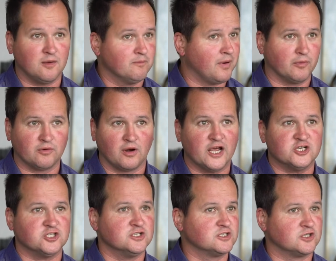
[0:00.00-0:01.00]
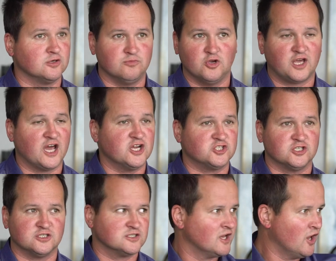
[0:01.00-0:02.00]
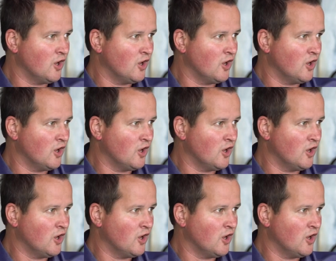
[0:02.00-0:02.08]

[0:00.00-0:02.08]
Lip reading: public relations, communications,